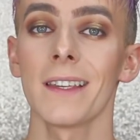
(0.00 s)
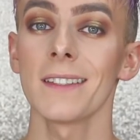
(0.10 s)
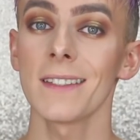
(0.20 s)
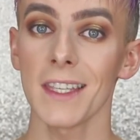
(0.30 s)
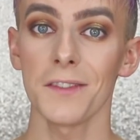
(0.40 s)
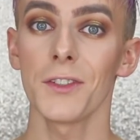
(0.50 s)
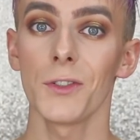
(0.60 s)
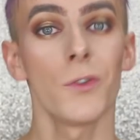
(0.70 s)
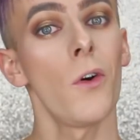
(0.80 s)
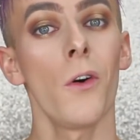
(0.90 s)
like it's safe to
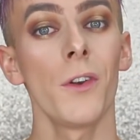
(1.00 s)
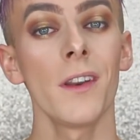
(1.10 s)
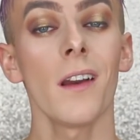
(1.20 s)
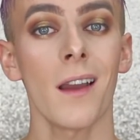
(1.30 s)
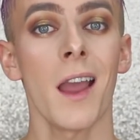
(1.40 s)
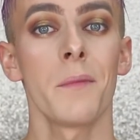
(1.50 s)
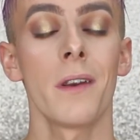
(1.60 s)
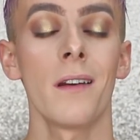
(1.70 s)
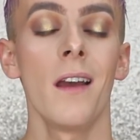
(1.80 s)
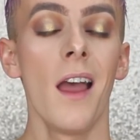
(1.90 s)
do it on
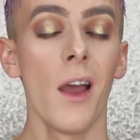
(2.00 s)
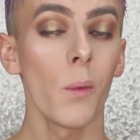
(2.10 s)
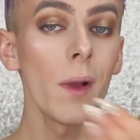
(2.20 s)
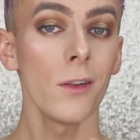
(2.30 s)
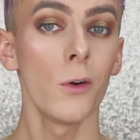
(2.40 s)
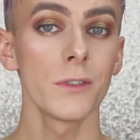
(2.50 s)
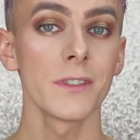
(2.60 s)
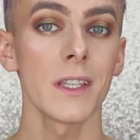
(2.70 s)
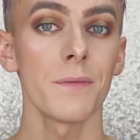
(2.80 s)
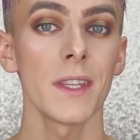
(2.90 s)
camera while
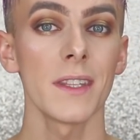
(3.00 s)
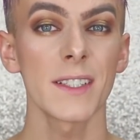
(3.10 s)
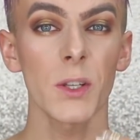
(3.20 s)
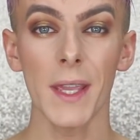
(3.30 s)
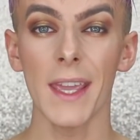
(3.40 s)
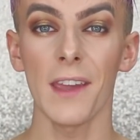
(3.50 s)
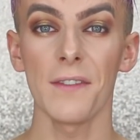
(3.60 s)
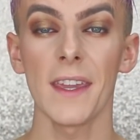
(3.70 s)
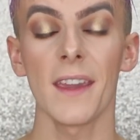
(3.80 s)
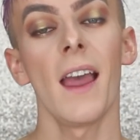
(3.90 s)
holding something that's quite
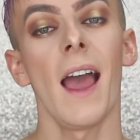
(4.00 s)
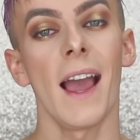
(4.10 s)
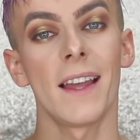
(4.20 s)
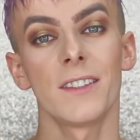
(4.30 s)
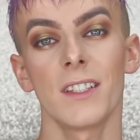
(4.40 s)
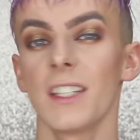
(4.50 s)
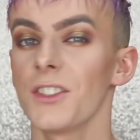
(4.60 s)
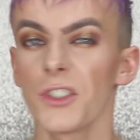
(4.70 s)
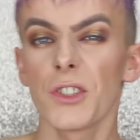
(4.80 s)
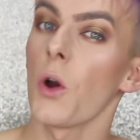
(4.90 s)
heavy and
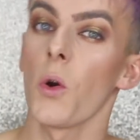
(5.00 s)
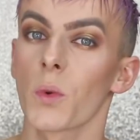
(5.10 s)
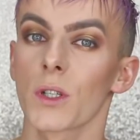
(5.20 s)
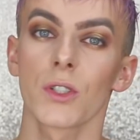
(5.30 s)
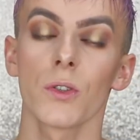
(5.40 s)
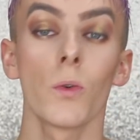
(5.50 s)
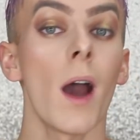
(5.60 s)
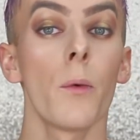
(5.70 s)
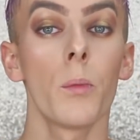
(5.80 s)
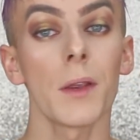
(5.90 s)
it's just awkward. So
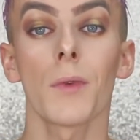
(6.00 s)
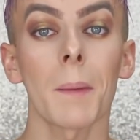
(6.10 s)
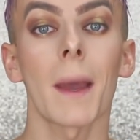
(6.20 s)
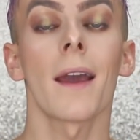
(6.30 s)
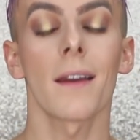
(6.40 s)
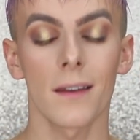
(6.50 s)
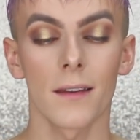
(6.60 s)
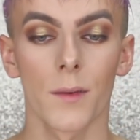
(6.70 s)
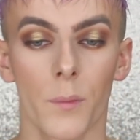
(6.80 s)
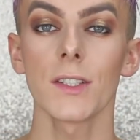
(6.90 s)
I'll be right back.
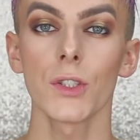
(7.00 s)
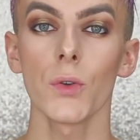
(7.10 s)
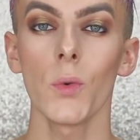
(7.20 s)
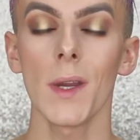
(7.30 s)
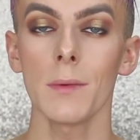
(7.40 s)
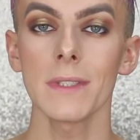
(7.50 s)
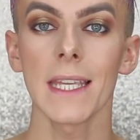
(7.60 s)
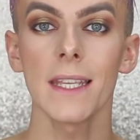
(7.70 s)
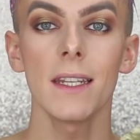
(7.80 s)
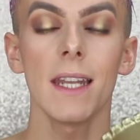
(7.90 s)
So when I was
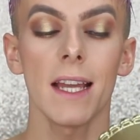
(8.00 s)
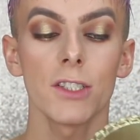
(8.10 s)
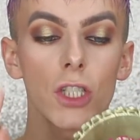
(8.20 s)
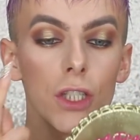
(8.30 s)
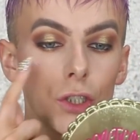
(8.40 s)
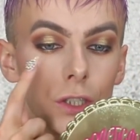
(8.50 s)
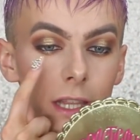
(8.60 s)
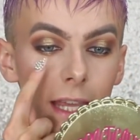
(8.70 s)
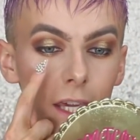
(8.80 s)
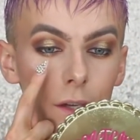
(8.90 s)
lining, I actually just
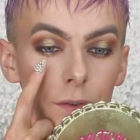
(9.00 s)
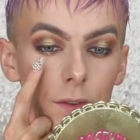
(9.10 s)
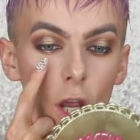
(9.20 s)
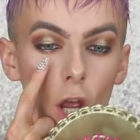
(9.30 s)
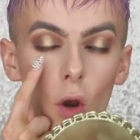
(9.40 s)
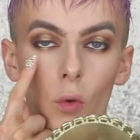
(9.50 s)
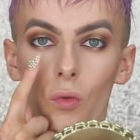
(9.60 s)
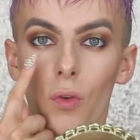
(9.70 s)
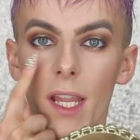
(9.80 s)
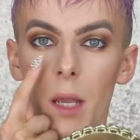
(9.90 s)
left
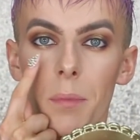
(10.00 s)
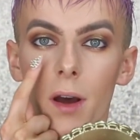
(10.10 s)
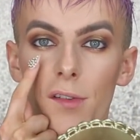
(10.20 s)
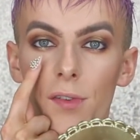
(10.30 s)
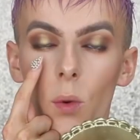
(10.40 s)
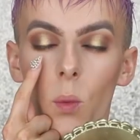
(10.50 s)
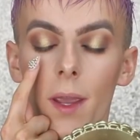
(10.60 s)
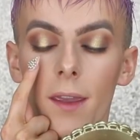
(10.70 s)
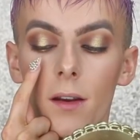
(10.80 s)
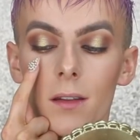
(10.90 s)
right above
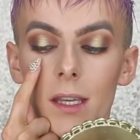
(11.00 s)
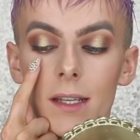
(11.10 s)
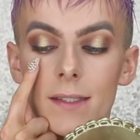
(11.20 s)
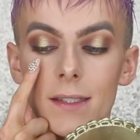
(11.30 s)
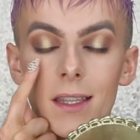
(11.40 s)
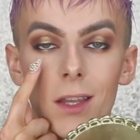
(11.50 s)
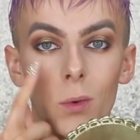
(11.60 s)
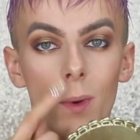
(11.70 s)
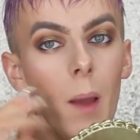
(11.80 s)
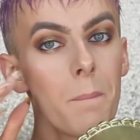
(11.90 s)
where this
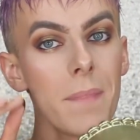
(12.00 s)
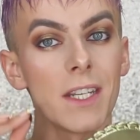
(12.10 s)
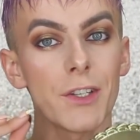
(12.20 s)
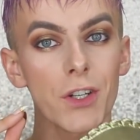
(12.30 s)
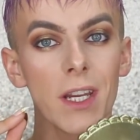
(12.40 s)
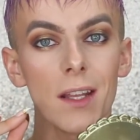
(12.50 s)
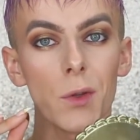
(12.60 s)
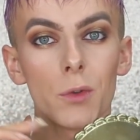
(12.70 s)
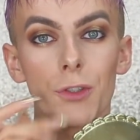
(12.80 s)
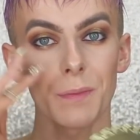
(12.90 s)
little miniature
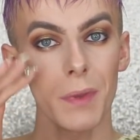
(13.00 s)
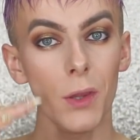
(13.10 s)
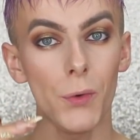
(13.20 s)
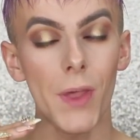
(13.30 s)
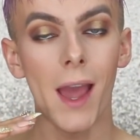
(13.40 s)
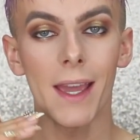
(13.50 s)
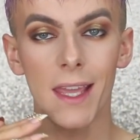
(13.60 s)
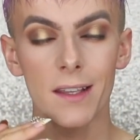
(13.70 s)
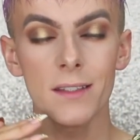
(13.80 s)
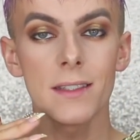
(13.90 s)
halo just below the eye
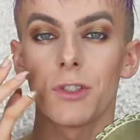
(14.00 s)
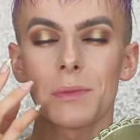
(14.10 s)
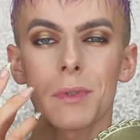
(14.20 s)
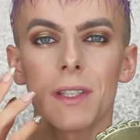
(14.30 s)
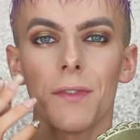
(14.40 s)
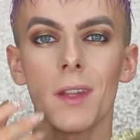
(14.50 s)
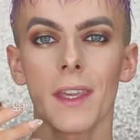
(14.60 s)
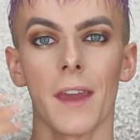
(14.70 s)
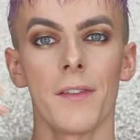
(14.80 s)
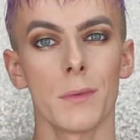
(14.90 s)
is, just because I feel
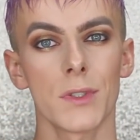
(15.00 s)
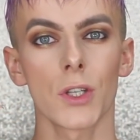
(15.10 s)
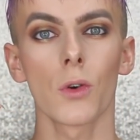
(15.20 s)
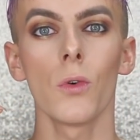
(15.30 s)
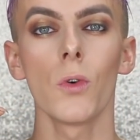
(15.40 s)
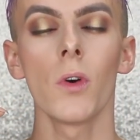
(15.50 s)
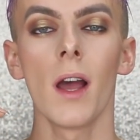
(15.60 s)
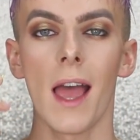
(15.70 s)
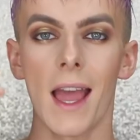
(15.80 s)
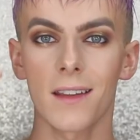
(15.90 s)
like if I was to go
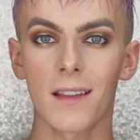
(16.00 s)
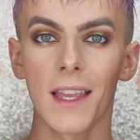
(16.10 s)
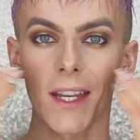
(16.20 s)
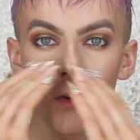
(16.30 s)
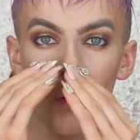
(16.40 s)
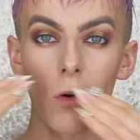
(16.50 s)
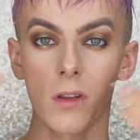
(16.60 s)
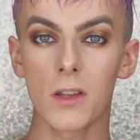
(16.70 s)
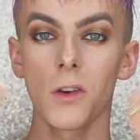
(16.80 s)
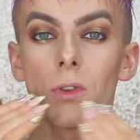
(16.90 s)
and line
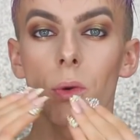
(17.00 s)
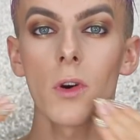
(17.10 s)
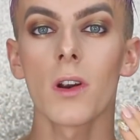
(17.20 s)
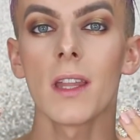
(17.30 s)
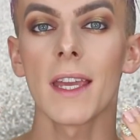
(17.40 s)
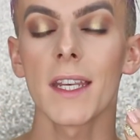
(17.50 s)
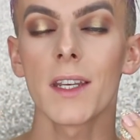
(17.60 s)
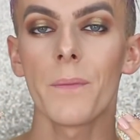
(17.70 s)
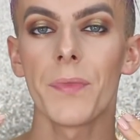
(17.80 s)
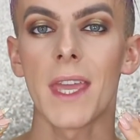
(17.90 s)
all along the
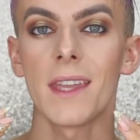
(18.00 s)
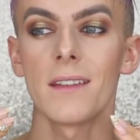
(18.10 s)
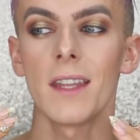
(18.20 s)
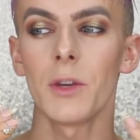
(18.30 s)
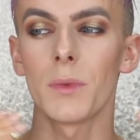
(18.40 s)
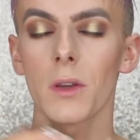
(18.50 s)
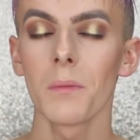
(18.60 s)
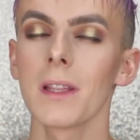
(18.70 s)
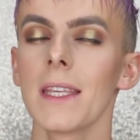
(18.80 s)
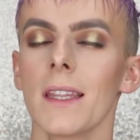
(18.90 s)
waterline, then it would
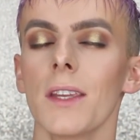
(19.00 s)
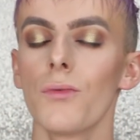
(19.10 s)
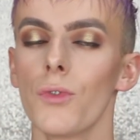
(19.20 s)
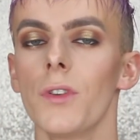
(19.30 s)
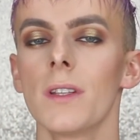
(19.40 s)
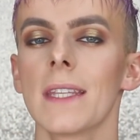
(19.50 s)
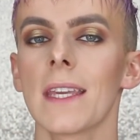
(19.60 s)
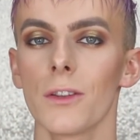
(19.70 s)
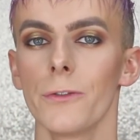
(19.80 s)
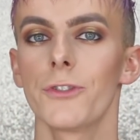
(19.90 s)
completely ruin the
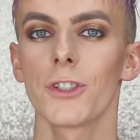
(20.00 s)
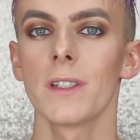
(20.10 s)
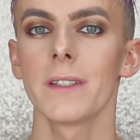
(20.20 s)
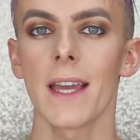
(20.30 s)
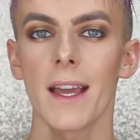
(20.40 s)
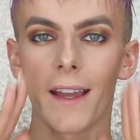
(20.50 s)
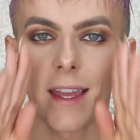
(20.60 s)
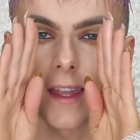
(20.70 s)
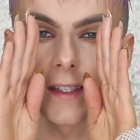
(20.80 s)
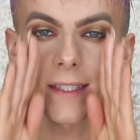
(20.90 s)
illusion
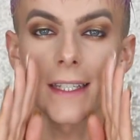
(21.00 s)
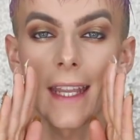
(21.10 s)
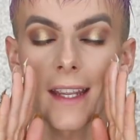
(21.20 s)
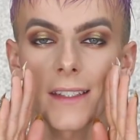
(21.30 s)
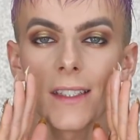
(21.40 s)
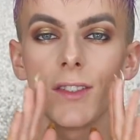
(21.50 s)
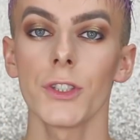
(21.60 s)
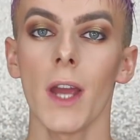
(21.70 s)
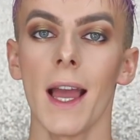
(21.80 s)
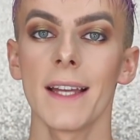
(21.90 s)
that it's connected. Just
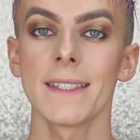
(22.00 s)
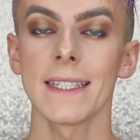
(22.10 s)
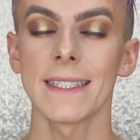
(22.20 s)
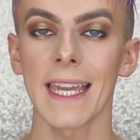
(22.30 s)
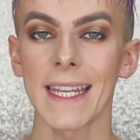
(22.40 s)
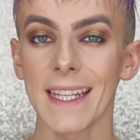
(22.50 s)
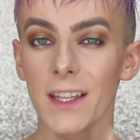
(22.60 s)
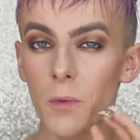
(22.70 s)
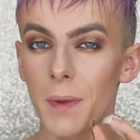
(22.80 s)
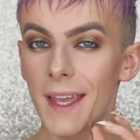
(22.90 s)
to add a tiny
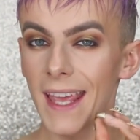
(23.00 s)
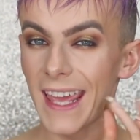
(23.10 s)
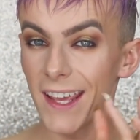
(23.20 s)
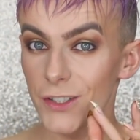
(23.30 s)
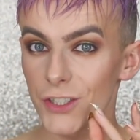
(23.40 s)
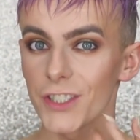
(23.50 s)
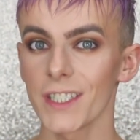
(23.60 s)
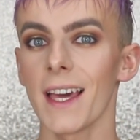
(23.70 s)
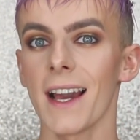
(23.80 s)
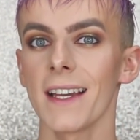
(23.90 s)
little bit extra
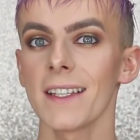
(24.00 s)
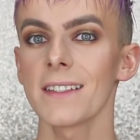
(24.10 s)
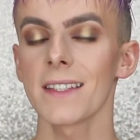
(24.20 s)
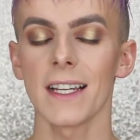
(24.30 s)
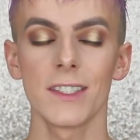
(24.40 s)
to the eyes,